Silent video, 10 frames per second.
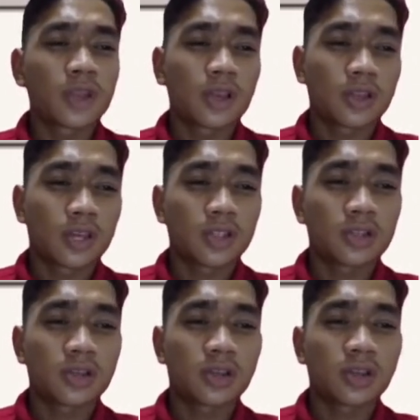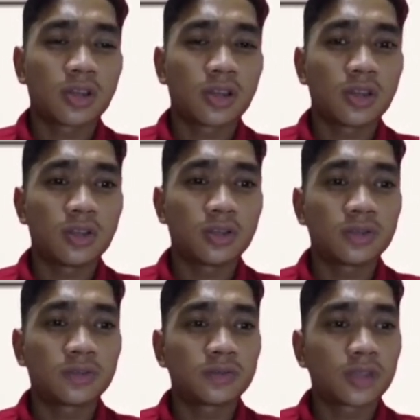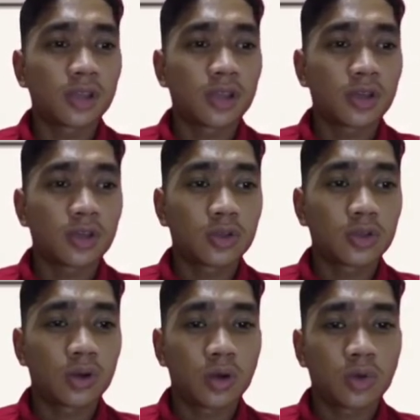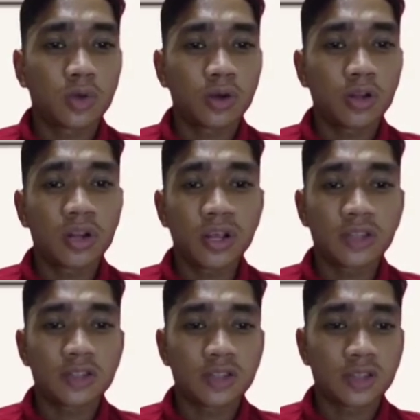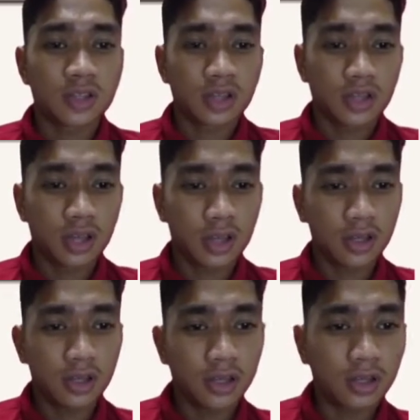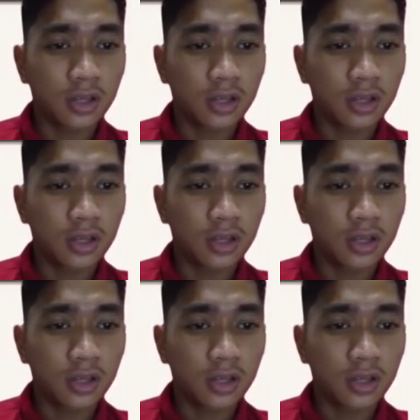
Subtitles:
task in 2 hours or less. Gantt on